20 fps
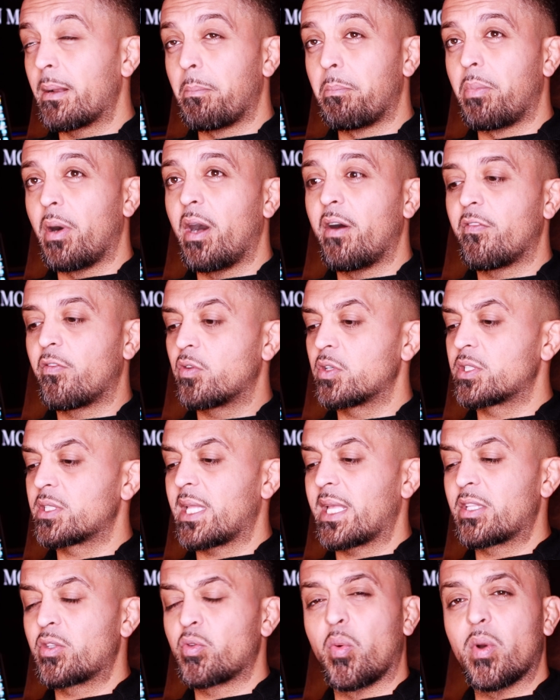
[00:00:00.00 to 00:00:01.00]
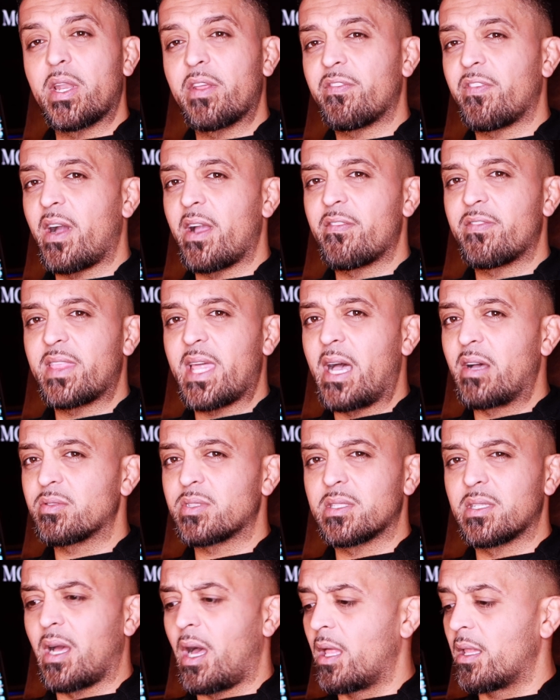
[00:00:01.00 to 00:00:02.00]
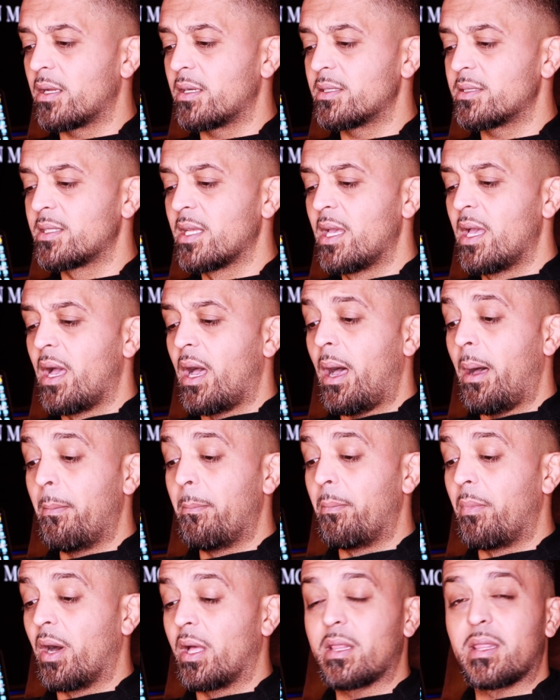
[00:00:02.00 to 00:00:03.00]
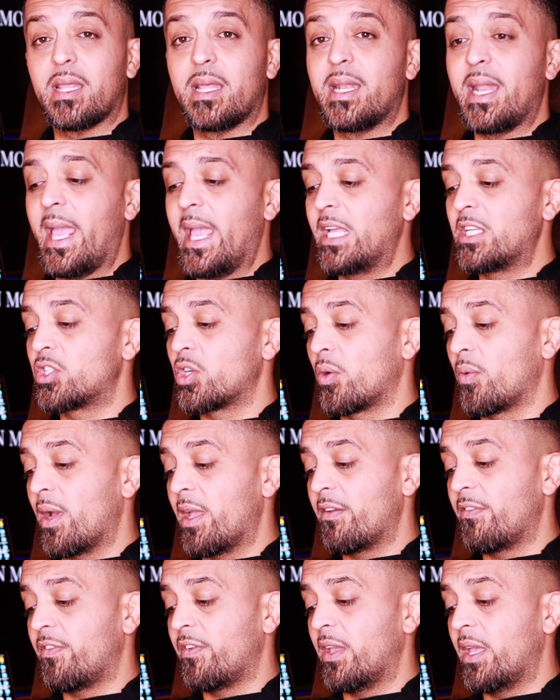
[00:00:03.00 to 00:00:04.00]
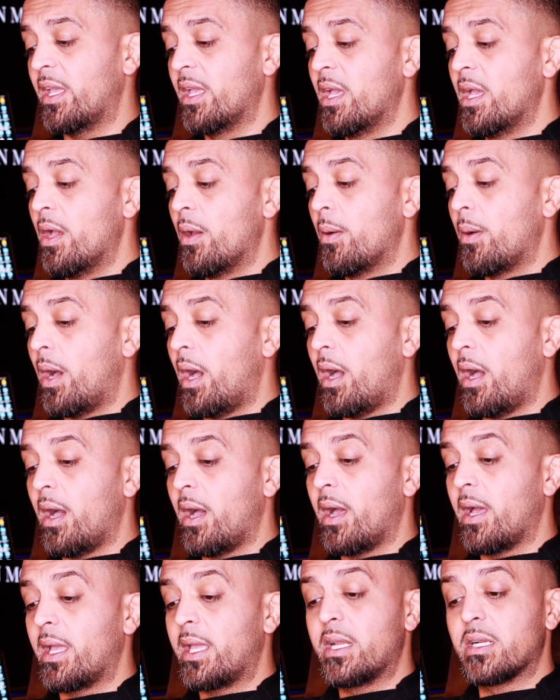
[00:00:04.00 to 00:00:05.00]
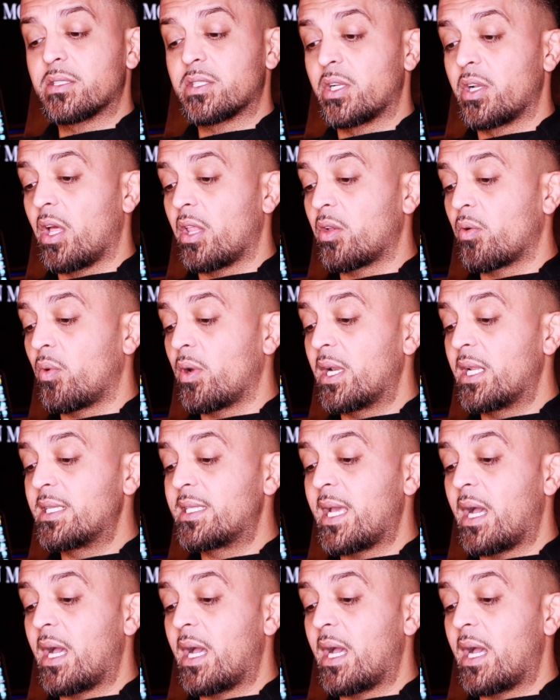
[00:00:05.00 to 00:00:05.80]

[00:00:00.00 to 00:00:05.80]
above, which is like $25,000 a month in HOA fee. Here's another one in